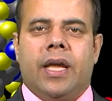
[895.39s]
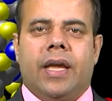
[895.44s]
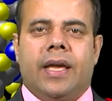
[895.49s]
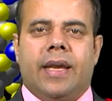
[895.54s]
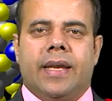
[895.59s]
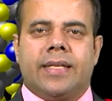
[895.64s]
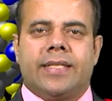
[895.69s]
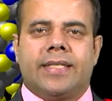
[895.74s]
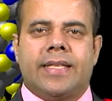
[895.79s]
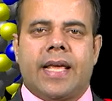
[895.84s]

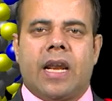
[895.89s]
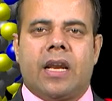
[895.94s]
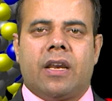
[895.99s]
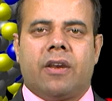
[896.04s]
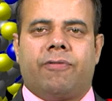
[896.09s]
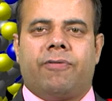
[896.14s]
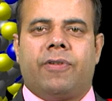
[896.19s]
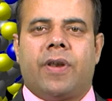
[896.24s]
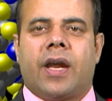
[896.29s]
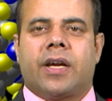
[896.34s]
in a cell
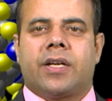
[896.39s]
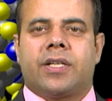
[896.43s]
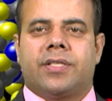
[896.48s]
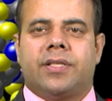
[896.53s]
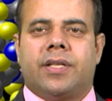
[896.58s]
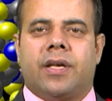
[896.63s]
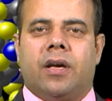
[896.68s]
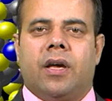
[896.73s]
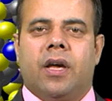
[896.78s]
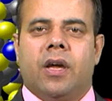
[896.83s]
reflects
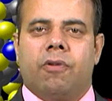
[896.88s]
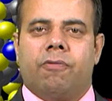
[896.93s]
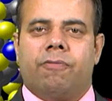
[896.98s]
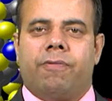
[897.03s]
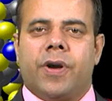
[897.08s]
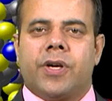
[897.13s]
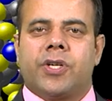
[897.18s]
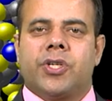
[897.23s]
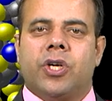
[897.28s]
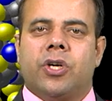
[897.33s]
the
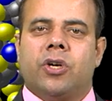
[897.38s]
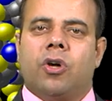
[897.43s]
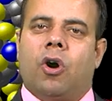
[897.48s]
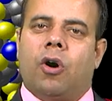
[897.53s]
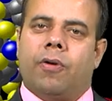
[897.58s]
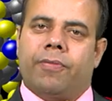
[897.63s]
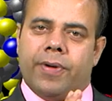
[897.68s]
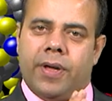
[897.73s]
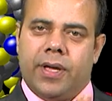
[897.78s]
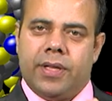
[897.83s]
function
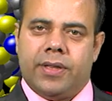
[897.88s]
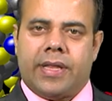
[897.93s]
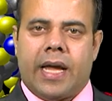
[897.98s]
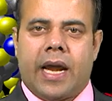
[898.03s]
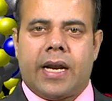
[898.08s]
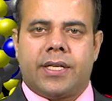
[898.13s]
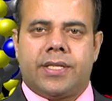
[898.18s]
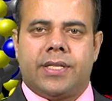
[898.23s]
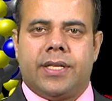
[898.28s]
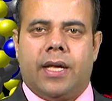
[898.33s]
of
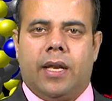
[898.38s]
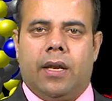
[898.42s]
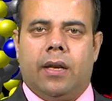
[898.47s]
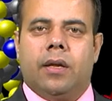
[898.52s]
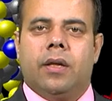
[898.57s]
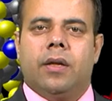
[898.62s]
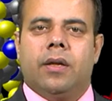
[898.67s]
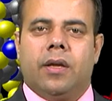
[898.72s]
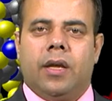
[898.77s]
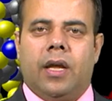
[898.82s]
that cell.